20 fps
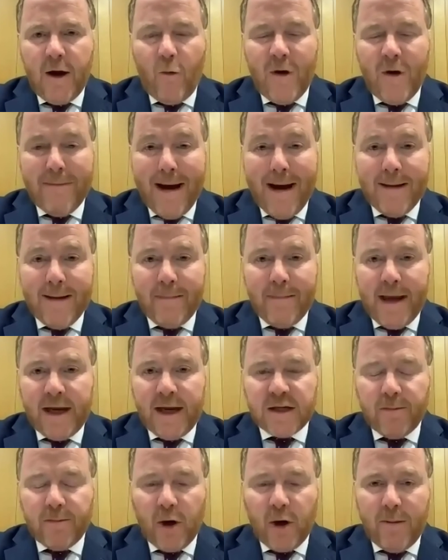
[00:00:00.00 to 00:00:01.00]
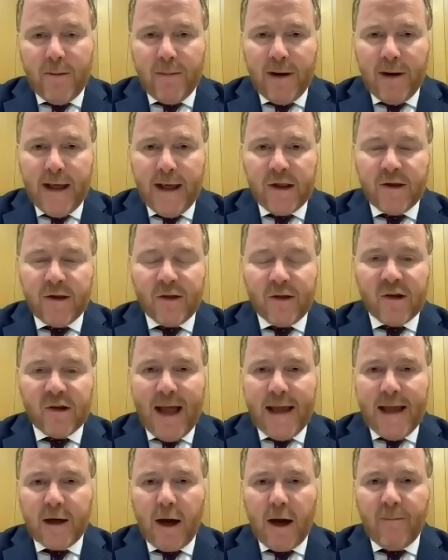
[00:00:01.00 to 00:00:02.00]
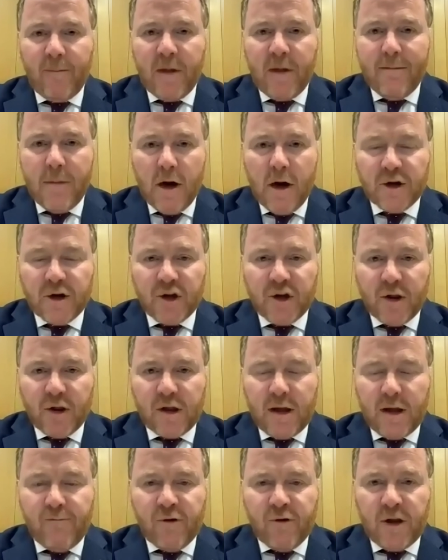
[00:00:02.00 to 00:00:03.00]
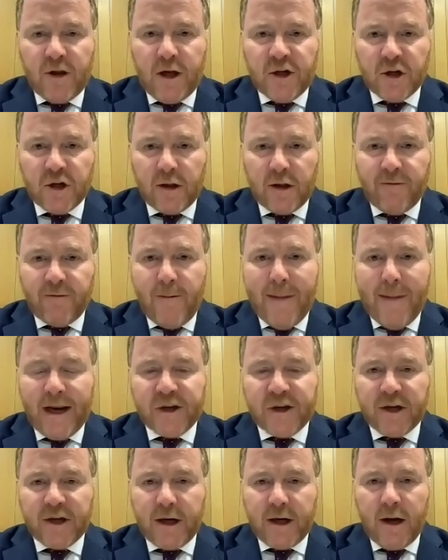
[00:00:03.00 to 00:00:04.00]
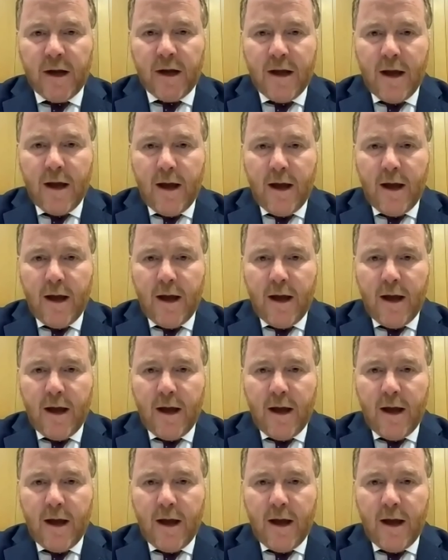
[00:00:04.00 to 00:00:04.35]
we may be to put in place and stand up the emergency procedures for managing